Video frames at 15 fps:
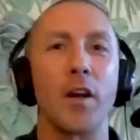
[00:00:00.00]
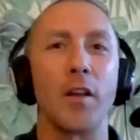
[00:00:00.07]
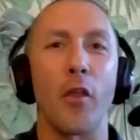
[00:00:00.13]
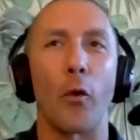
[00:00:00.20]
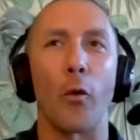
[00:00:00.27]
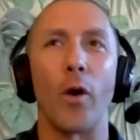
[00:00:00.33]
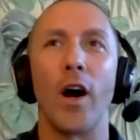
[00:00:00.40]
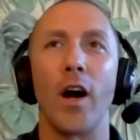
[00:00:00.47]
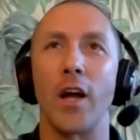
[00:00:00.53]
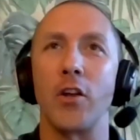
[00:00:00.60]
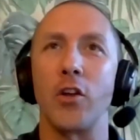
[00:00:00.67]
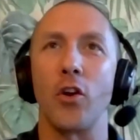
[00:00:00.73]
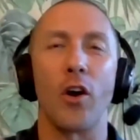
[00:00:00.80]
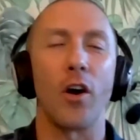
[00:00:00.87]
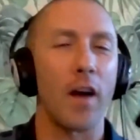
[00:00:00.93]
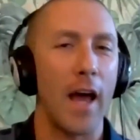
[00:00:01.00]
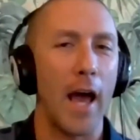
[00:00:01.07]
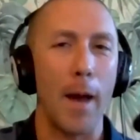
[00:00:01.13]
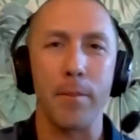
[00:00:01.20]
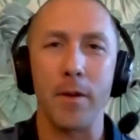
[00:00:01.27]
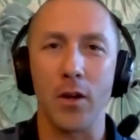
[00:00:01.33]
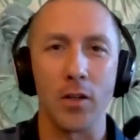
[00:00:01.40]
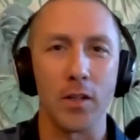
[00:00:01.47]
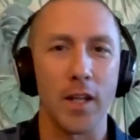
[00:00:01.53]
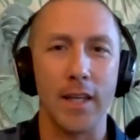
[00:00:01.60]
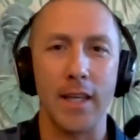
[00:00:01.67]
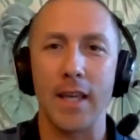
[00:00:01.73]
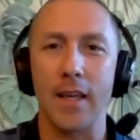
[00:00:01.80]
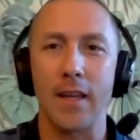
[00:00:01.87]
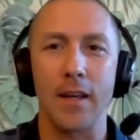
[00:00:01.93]
it under the rug and you're all
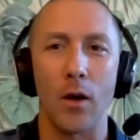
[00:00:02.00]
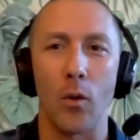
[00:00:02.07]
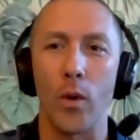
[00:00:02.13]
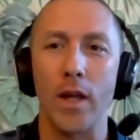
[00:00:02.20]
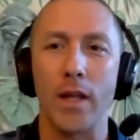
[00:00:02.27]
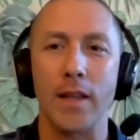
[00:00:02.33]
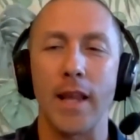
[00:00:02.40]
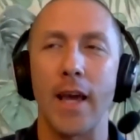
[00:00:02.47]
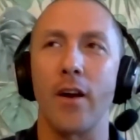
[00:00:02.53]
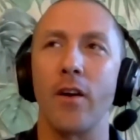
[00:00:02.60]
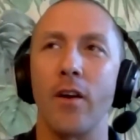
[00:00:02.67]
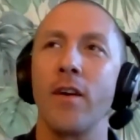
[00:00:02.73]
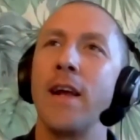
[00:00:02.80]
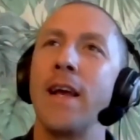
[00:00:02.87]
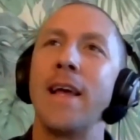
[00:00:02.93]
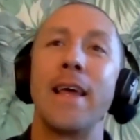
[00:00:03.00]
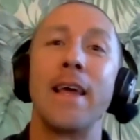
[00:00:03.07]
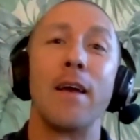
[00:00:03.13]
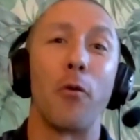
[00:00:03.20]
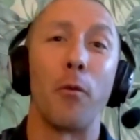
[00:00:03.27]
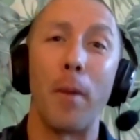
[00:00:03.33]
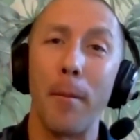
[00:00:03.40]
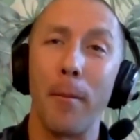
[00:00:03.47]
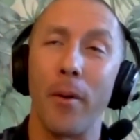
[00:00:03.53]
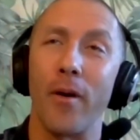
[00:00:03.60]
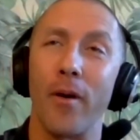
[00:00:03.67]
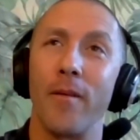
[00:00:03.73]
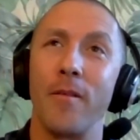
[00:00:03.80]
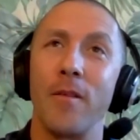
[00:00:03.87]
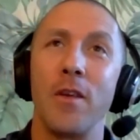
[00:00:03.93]
happy-go-lucky a week later,
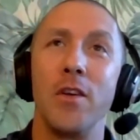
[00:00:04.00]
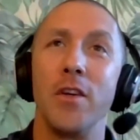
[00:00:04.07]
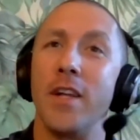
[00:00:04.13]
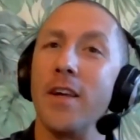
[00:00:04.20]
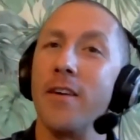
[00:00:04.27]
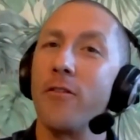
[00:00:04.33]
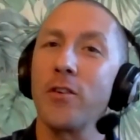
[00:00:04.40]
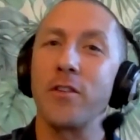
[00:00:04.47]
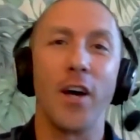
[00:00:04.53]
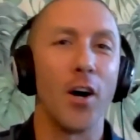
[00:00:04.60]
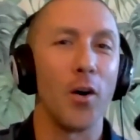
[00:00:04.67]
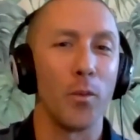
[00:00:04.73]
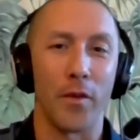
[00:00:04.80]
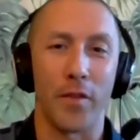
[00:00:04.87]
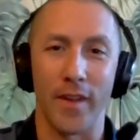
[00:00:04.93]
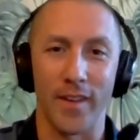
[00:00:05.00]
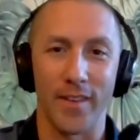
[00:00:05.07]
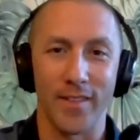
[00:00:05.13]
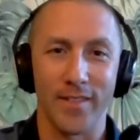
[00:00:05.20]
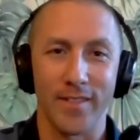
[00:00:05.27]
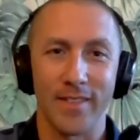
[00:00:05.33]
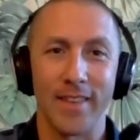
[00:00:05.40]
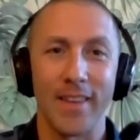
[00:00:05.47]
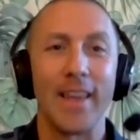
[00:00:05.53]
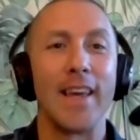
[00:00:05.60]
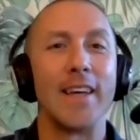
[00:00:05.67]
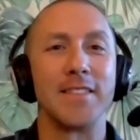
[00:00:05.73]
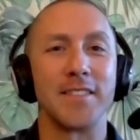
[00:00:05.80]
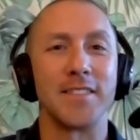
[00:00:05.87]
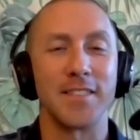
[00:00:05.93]
remember, you never dealt with it.
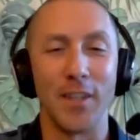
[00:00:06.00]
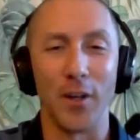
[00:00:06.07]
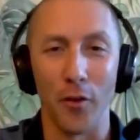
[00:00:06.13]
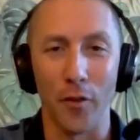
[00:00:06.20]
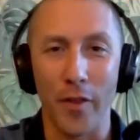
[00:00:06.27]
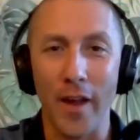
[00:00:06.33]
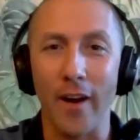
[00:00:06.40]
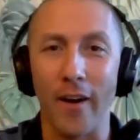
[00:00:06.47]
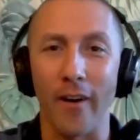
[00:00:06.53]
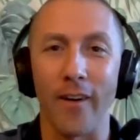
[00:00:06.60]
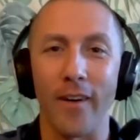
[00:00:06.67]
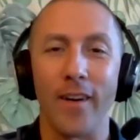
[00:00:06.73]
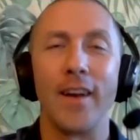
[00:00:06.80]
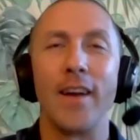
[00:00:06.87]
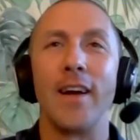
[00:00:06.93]
It's still there.